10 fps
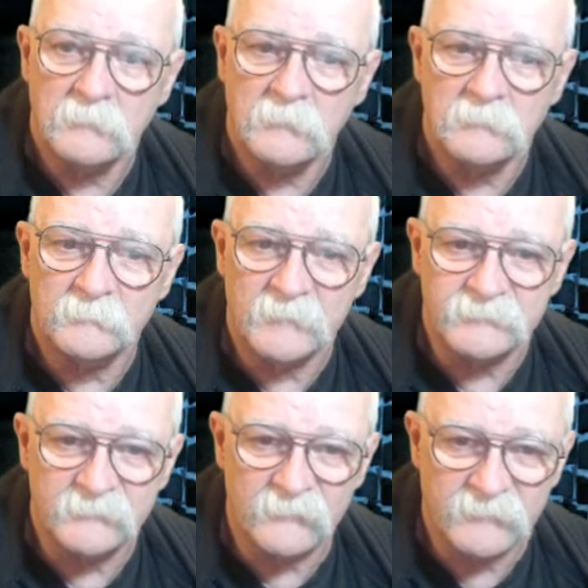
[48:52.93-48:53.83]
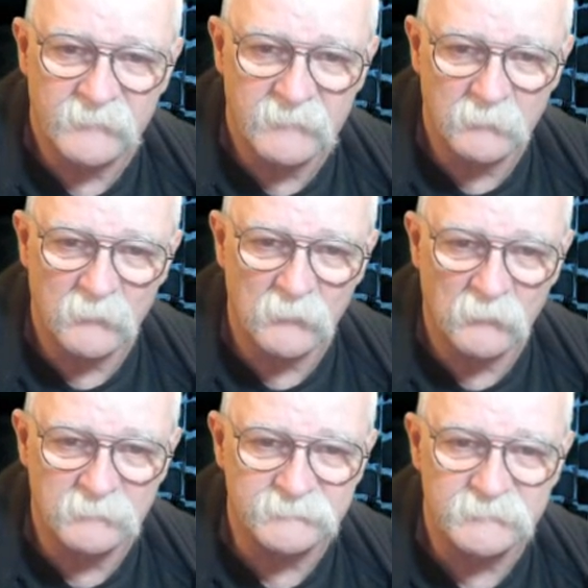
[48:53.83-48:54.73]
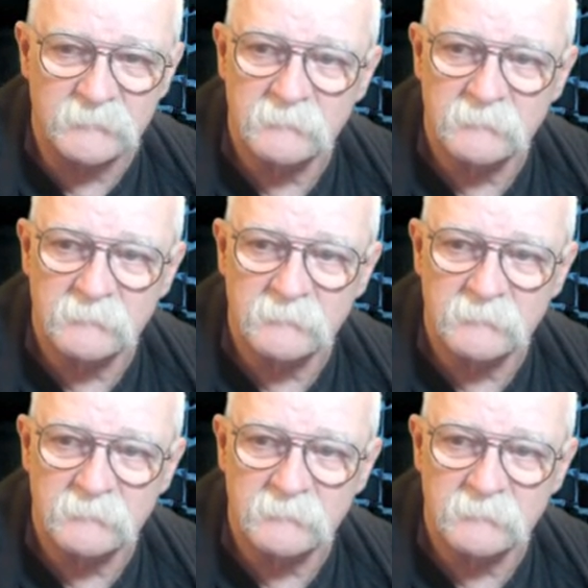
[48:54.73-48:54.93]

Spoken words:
All of my different camera cords